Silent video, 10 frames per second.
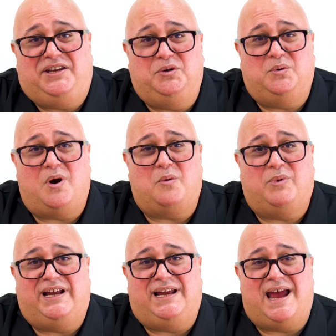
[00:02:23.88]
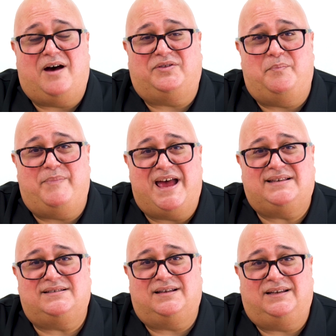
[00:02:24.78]
you are bringing out the
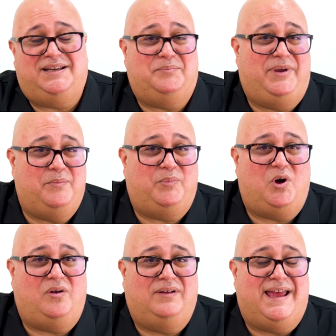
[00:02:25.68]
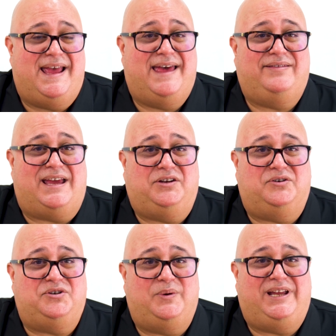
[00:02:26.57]
best in people and that you're
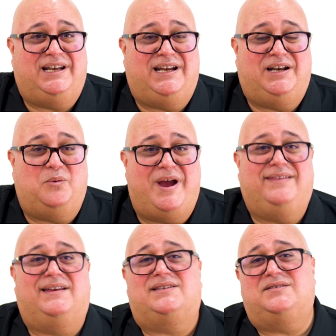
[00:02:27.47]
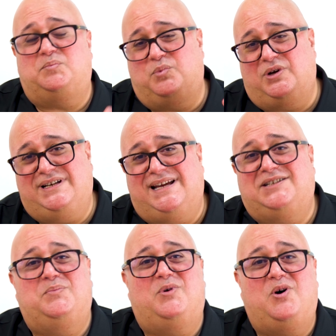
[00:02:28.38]
doing it in a way that's
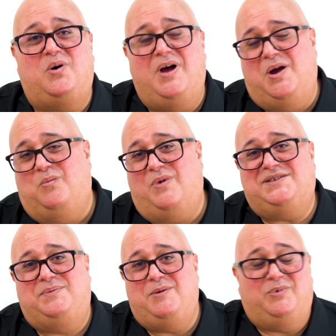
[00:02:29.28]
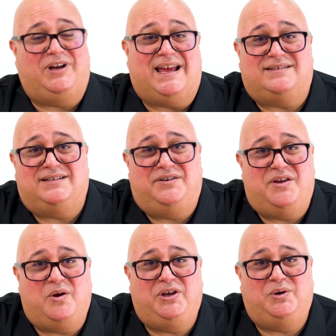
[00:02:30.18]
predictable once people get to
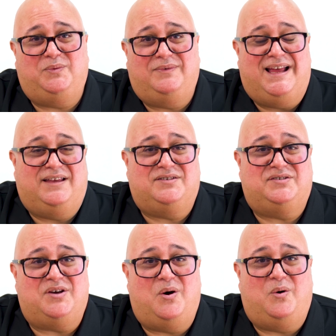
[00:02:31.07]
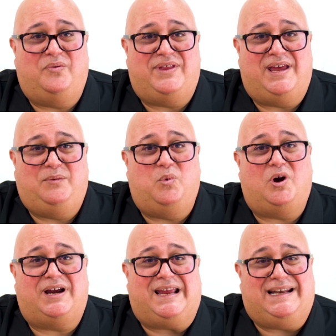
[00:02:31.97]
know you. So they
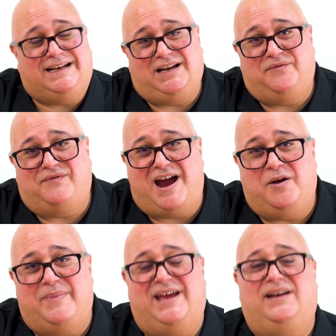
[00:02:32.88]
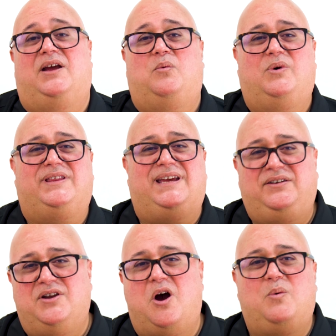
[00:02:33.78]
work in an environment where they
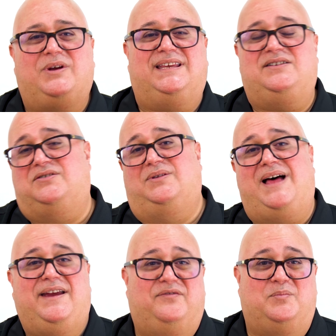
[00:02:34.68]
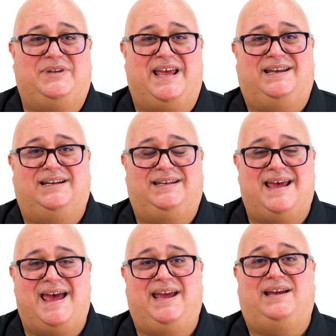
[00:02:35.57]
know what things are like from day to
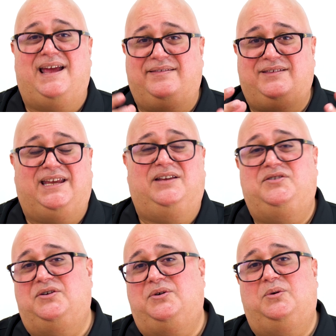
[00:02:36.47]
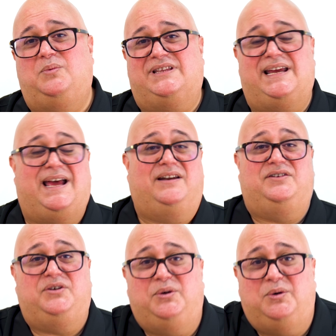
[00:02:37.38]
day and they can do what they got to
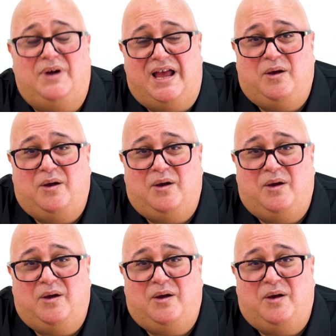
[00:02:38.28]
do